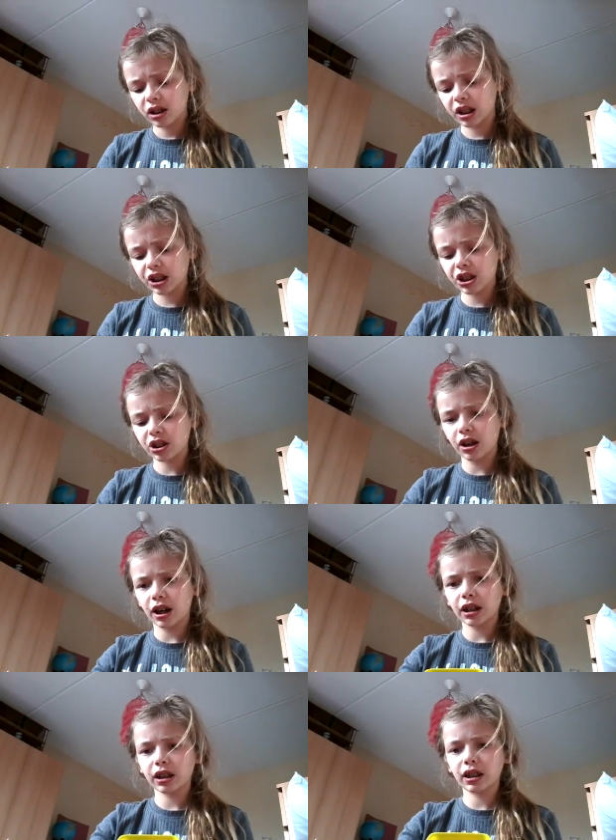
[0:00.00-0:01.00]
It's
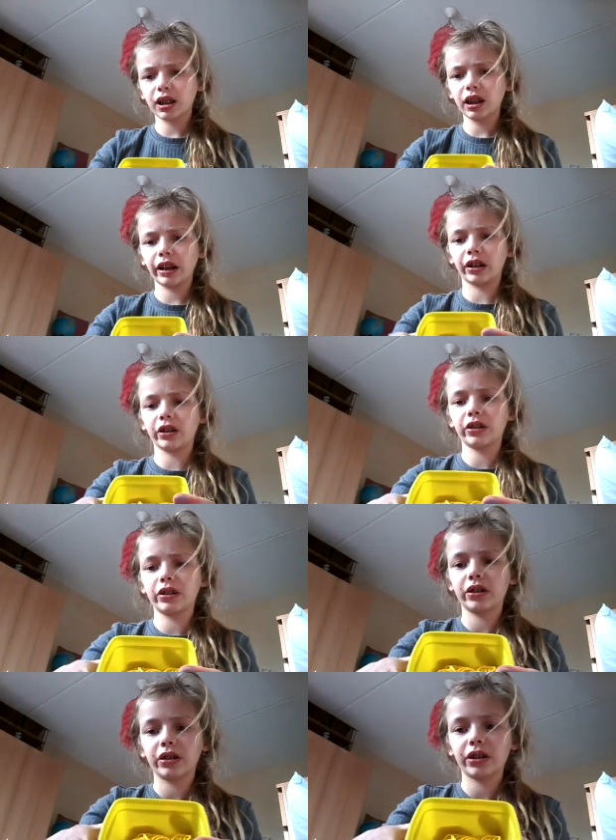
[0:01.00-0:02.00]
not clear
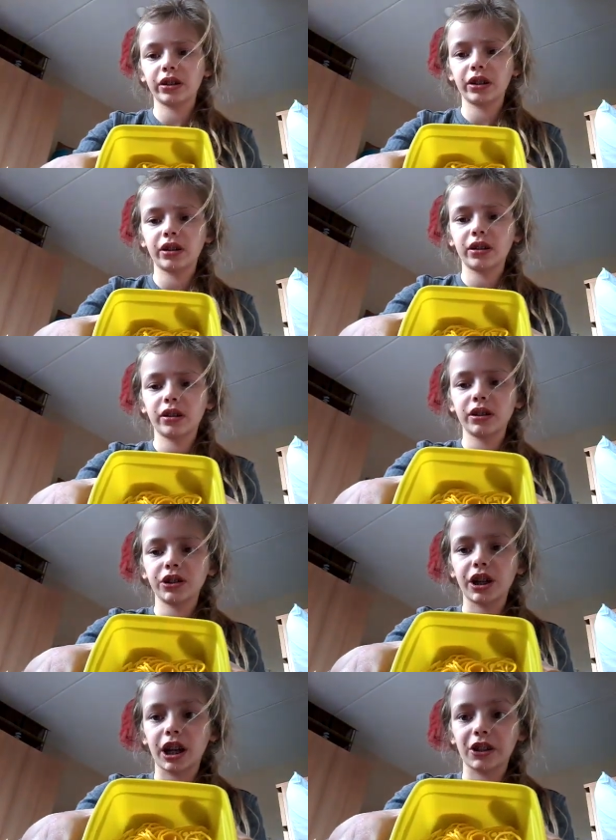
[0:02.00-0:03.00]

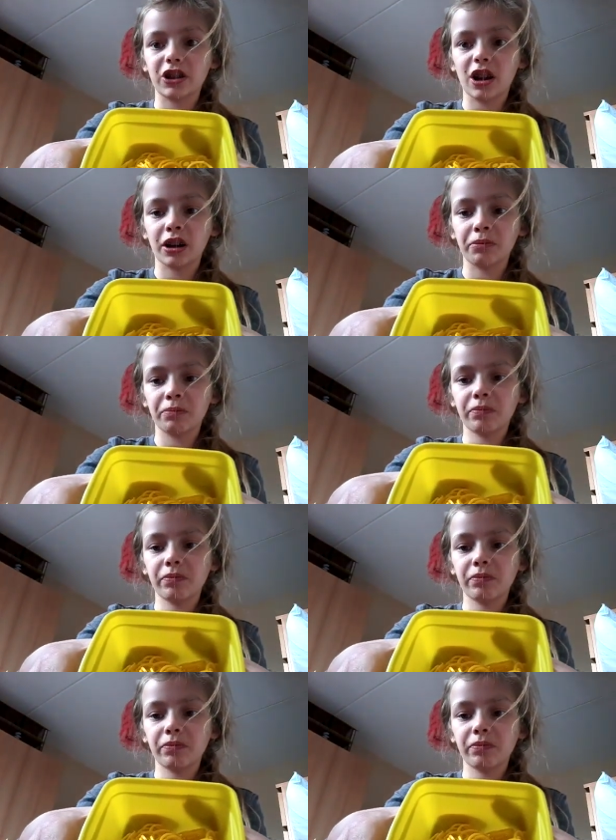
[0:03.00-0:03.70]
jelly slime.